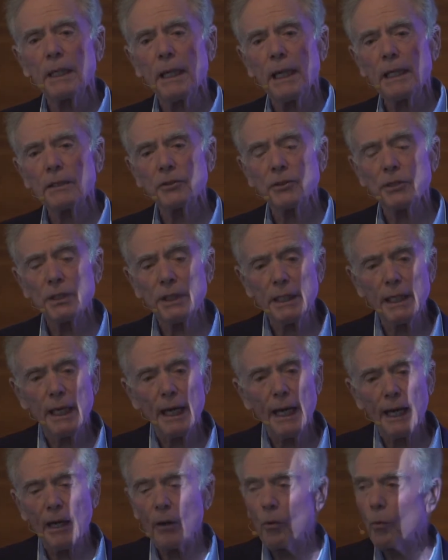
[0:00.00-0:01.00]
and seeing
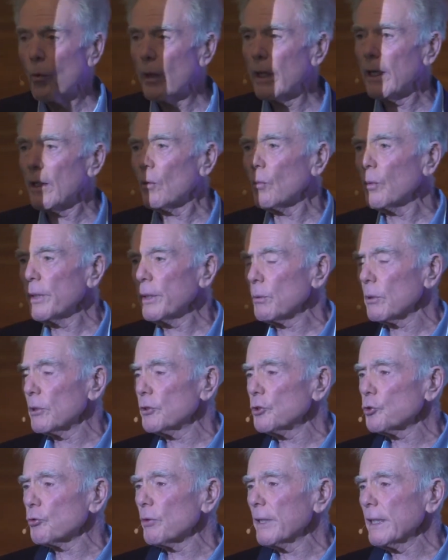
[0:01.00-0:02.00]
how well we were
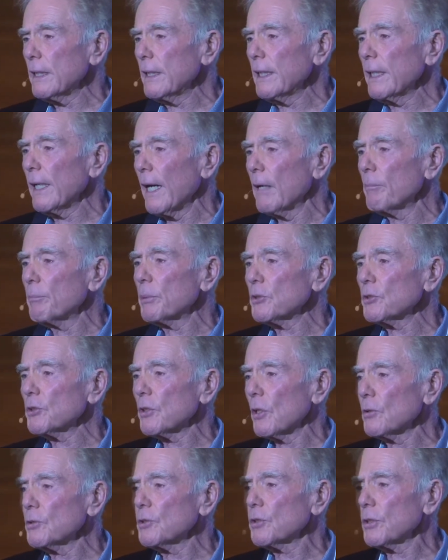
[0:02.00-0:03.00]
treating
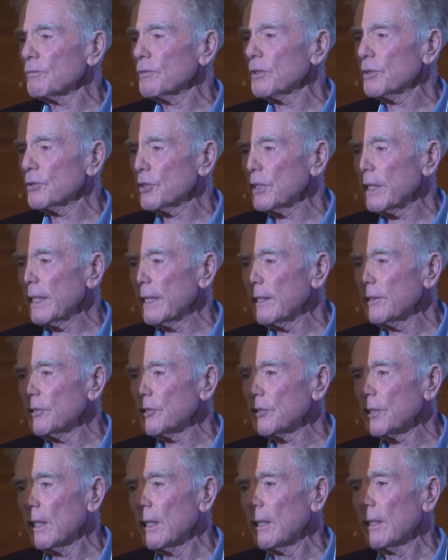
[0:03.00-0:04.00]
episodes of
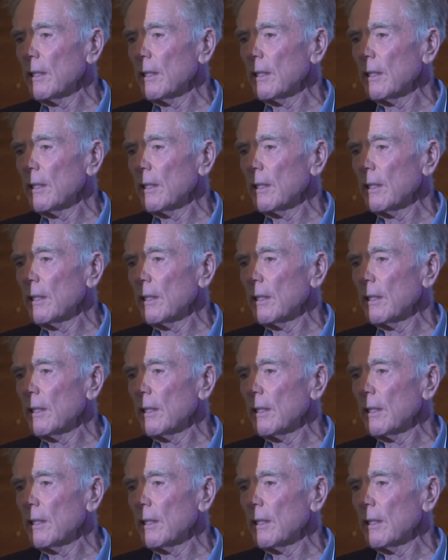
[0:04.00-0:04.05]
disease